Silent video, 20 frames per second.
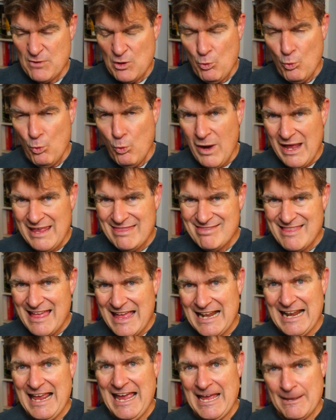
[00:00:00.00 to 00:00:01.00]
When
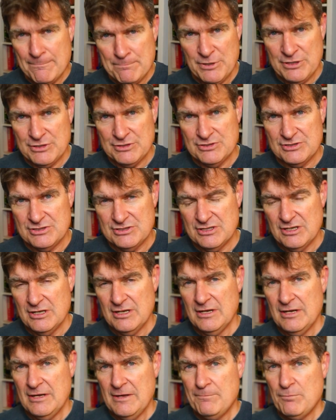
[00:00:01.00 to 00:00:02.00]
that happens
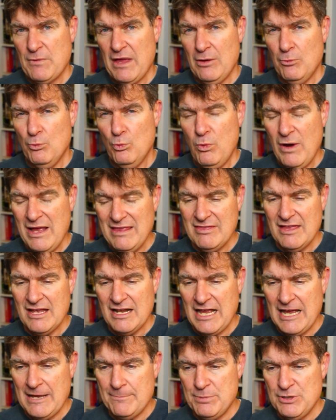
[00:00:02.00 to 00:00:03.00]

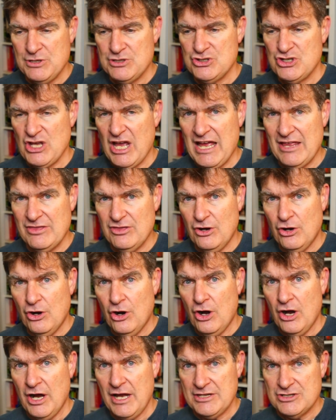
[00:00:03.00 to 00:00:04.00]
and the
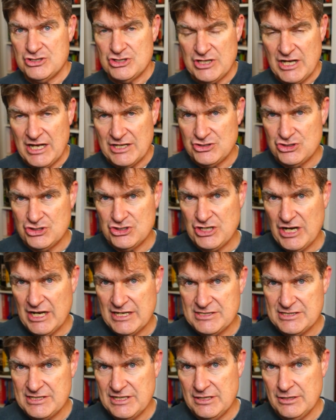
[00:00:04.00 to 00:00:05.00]
line starts
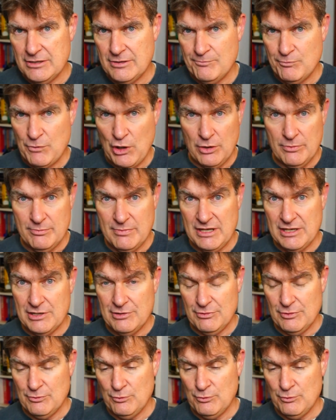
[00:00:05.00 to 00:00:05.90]
chasing Omega and